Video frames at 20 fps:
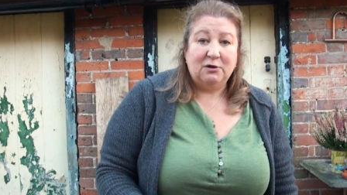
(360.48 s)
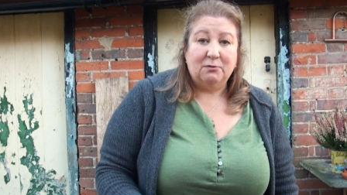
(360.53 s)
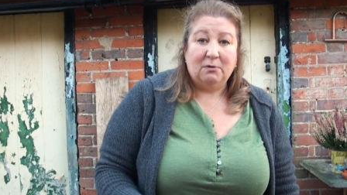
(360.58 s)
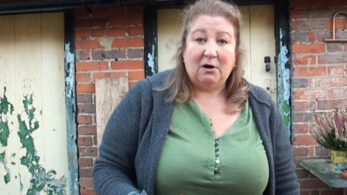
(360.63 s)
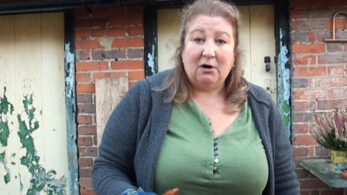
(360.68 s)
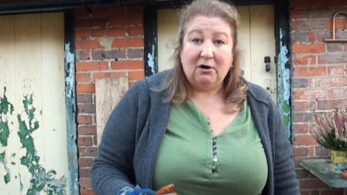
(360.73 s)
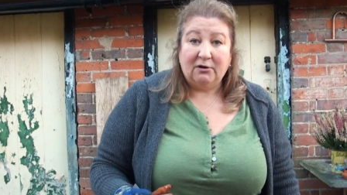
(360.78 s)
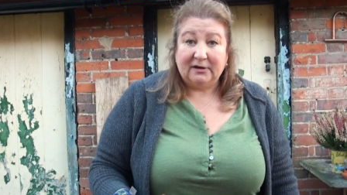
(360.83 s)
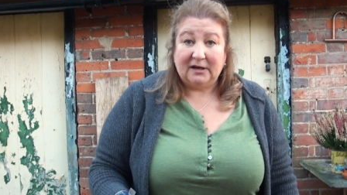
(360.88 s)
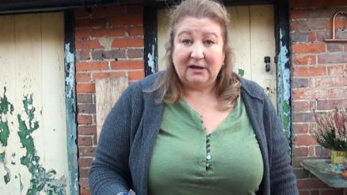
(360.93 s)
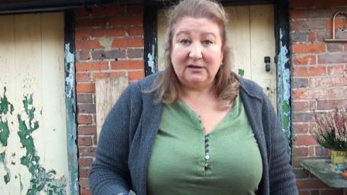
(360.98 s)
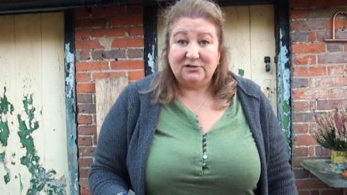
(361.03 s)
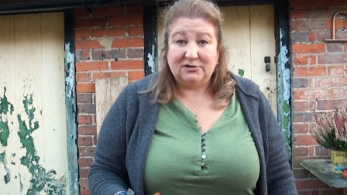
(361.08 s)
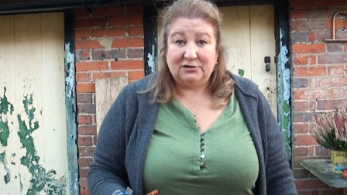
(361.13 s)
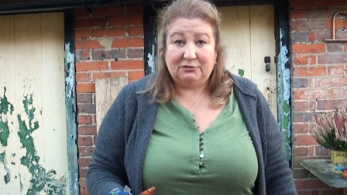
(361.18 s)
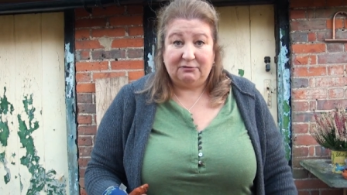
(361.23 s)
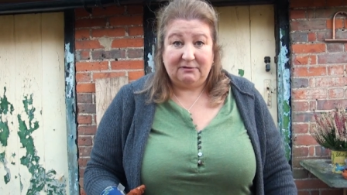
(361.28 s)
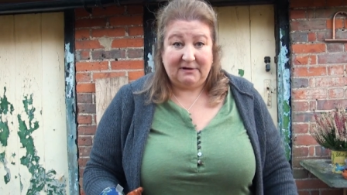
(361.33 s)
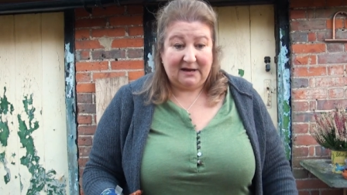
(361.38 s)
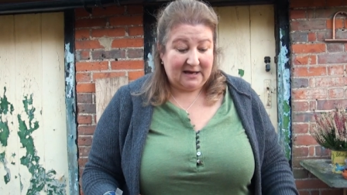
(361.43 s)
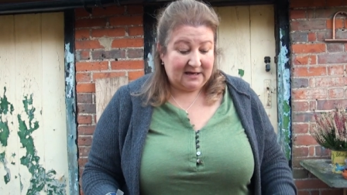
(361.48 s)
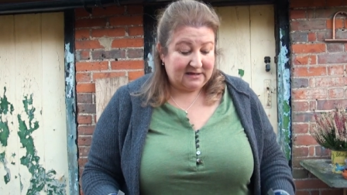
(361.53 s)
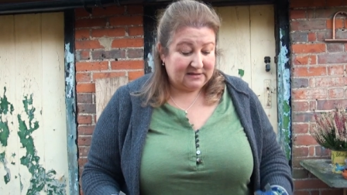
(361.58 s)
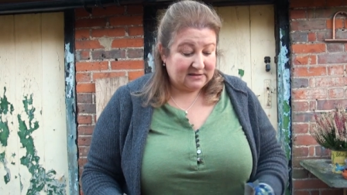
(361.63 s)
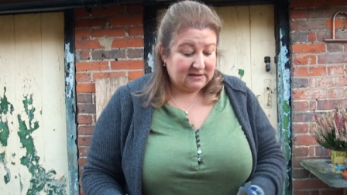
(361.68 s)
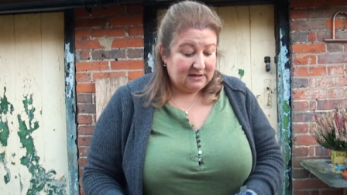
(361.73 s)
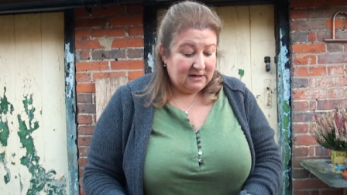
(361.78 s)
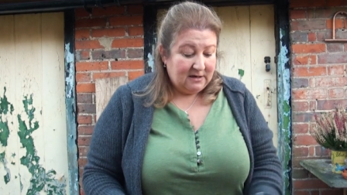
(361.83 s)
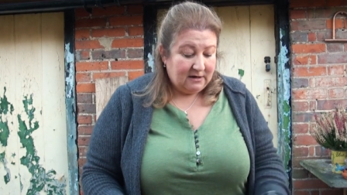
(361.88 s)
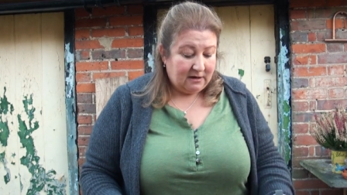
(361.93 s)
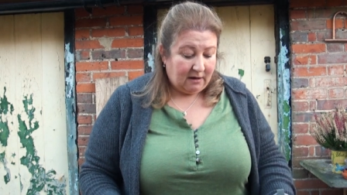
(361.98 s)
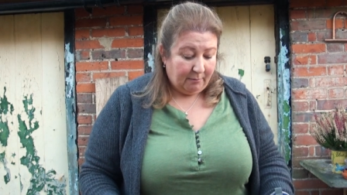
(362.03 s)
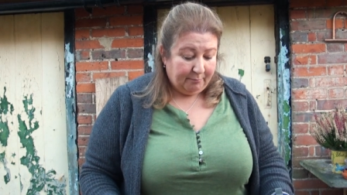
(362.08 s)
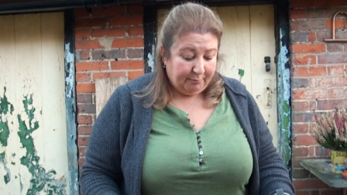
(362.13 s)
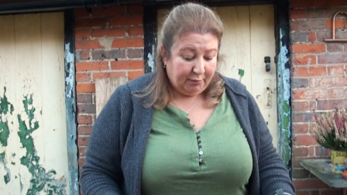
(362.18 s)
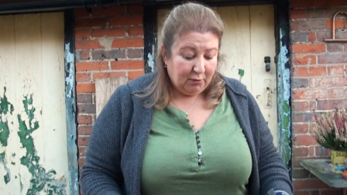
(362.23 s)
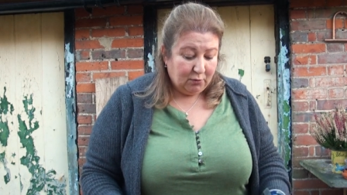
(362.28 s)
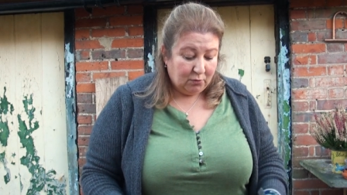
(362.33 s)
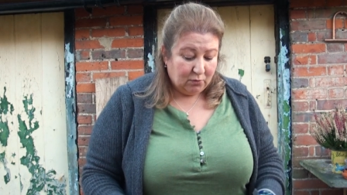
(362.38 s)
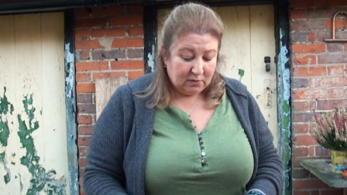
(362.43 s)
you are going to create a
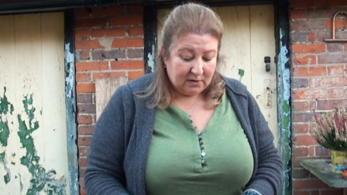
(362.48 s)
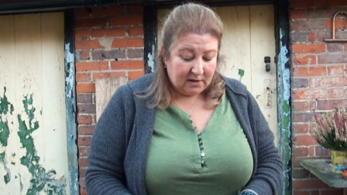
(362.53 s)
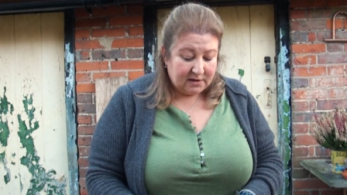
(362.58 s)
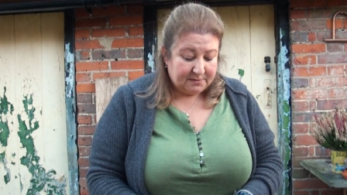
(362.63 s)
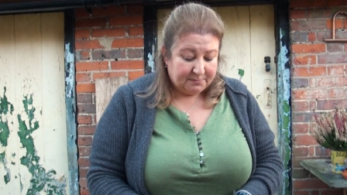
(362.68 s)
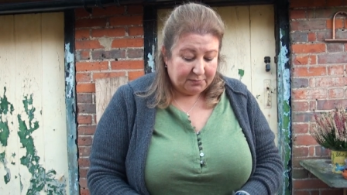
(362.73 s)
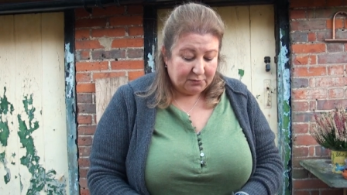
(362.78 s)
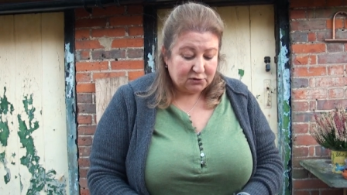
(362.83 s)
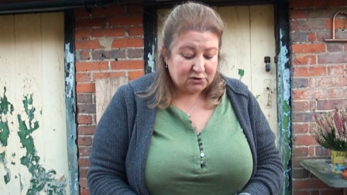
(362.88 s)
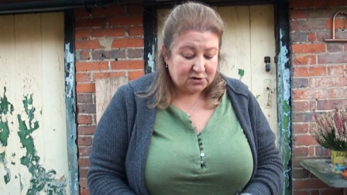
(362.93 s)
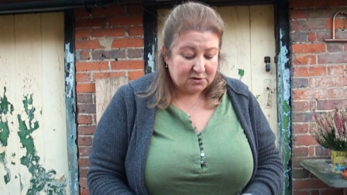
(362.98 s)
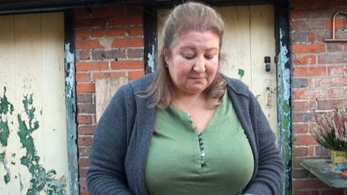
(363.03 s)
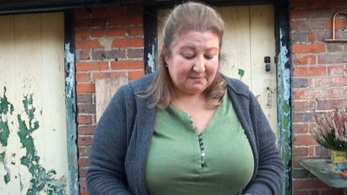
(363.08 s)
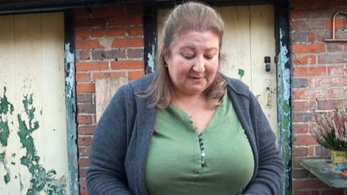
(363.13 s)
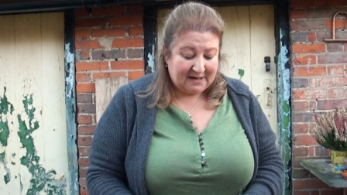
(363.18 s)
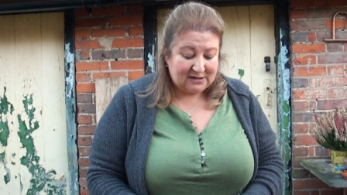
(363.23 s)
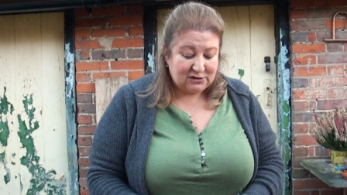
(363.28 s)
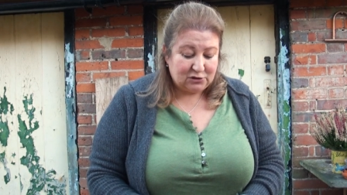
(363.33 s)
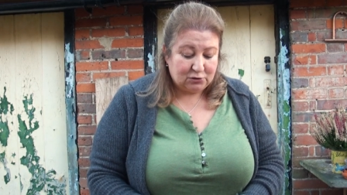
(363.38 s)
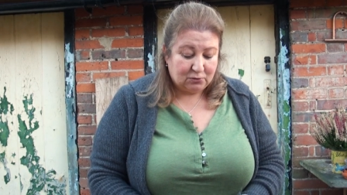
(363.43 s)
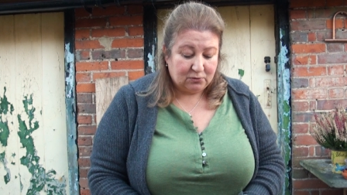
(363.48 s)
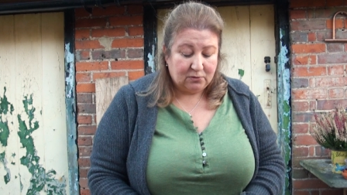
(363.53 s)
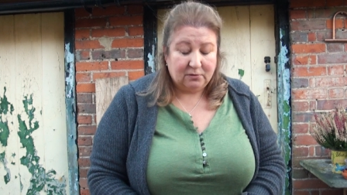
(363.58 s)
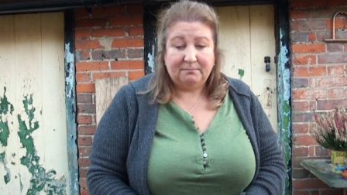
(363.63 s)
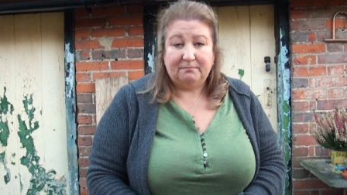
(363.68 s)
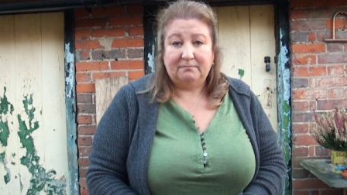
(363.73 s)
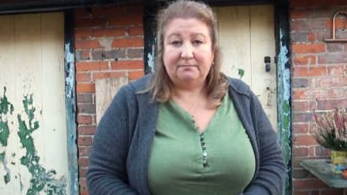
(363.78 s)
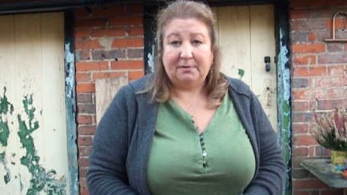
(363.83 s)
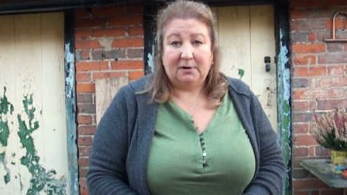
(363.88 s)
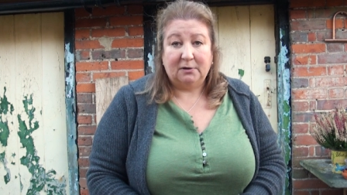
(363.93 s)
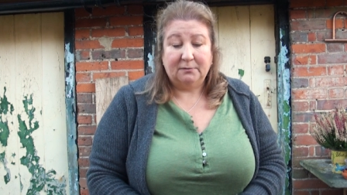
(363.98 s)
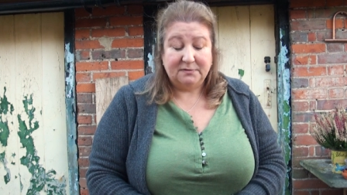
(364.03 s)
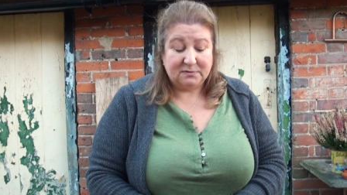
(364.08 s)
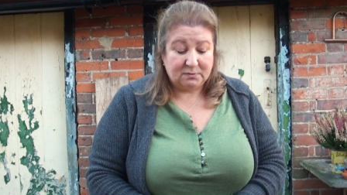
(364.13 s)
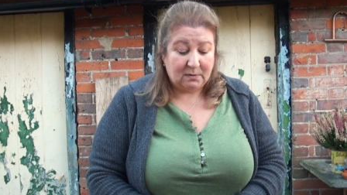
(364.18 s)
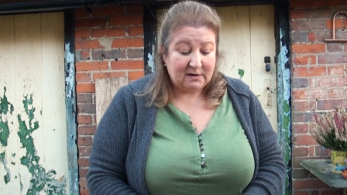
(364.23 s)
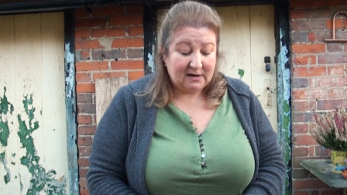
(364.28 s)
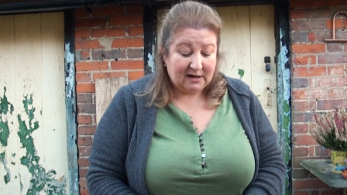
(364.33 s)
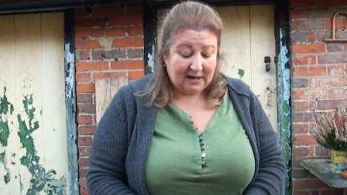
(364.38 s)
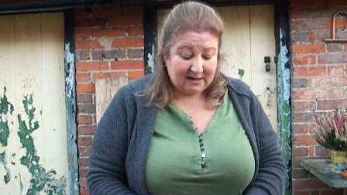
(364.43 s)
pool at the bottom and your bulbs
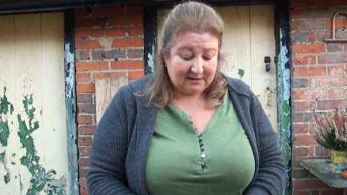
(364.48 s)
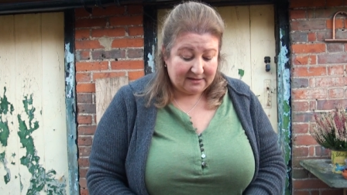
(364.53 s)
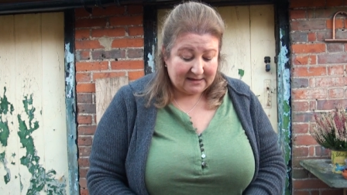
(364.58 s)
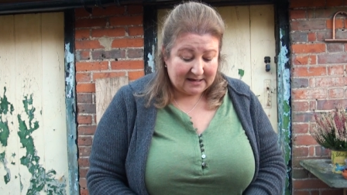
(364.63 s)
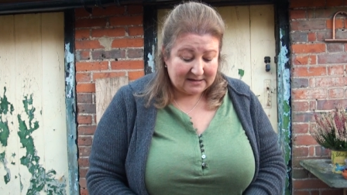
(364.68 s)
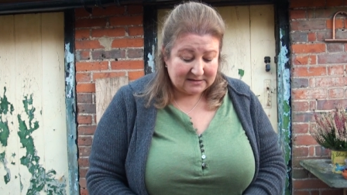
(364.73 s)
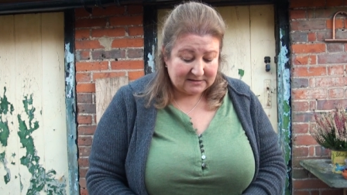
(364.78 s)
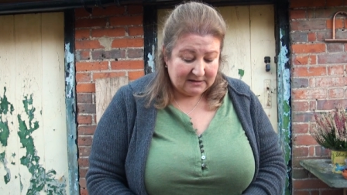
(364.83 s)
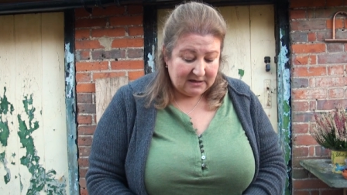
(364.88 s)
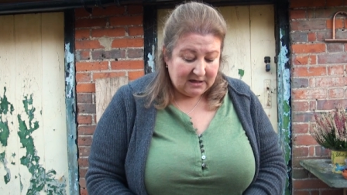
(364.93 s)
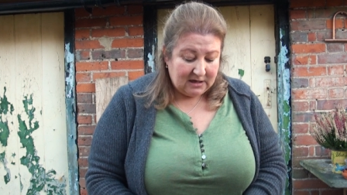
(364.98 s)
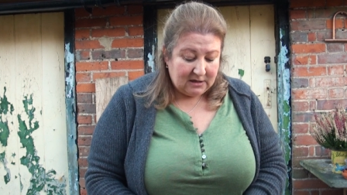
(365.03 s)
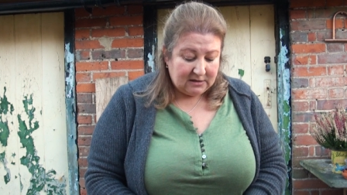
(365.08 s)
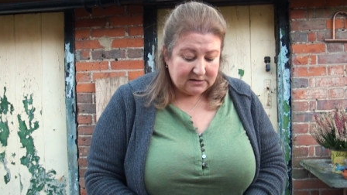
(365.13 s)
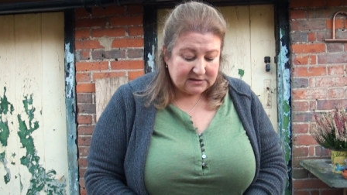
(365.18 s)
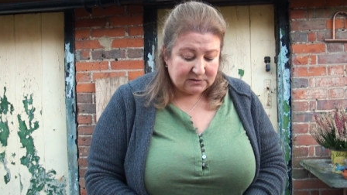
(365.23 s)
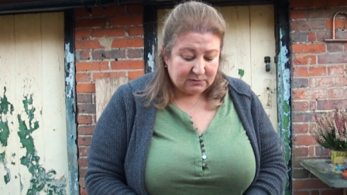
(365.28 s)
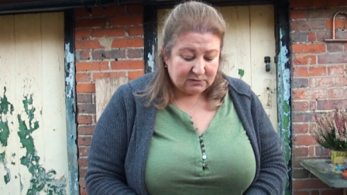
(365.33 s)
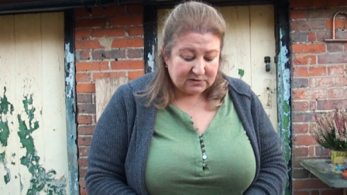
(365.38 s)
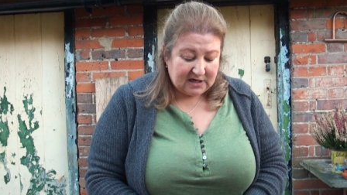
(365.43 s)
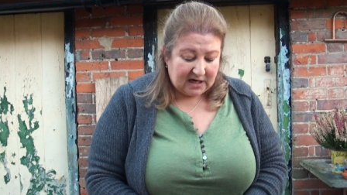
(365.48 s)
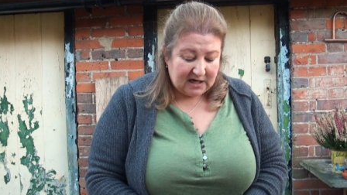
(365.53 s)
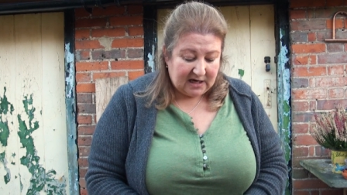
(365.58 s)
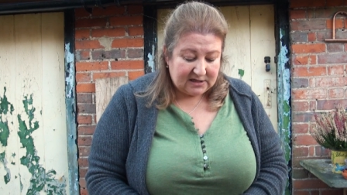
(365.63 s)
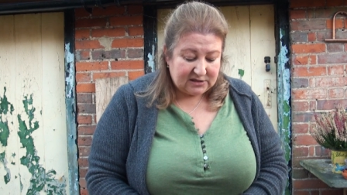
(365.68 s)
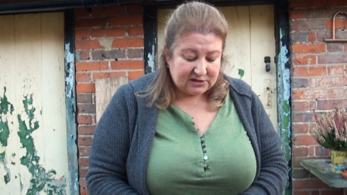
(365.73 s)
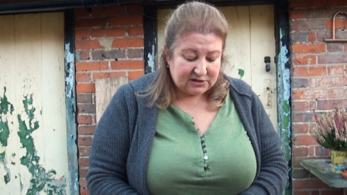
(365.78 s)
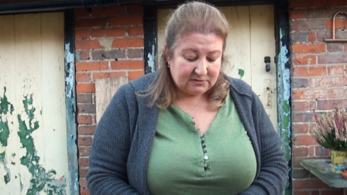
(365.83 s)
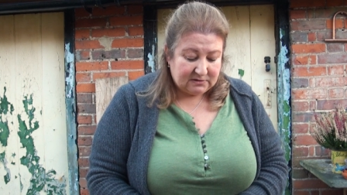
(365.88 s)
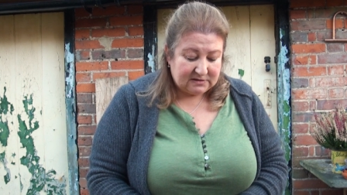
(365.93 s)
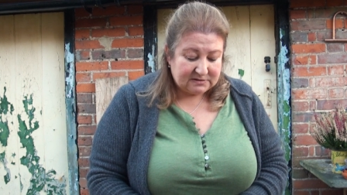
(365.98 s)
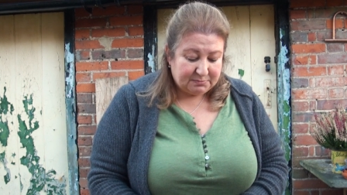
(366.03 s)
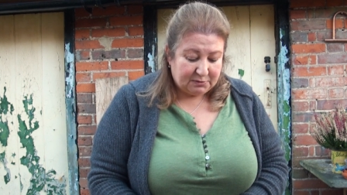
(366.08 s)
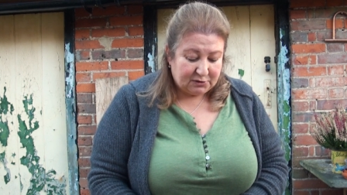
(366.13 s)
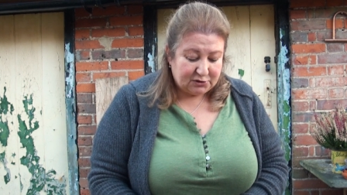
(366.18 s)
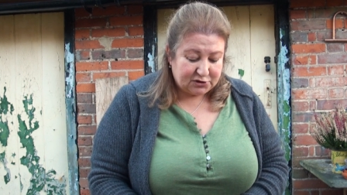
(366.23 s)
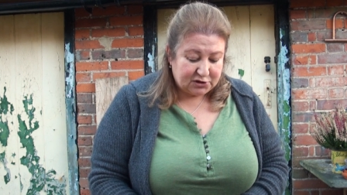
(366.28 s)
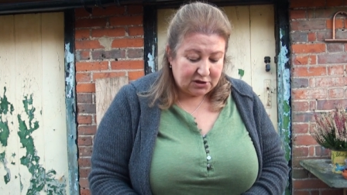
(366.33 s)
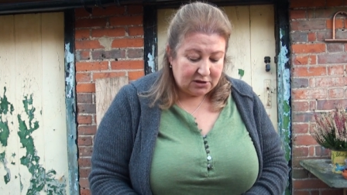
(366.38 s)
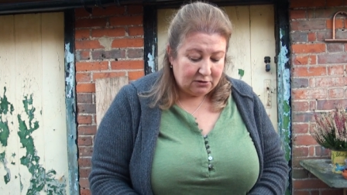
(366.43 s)
won't like that. So what I like to do is
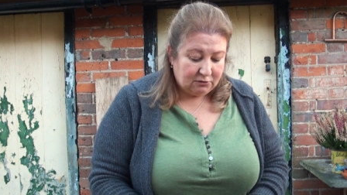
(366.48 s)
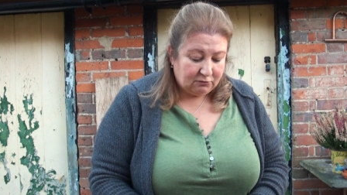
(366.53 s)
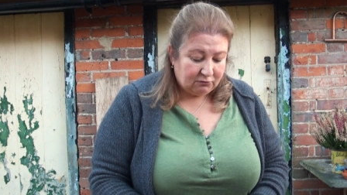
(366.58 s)
put two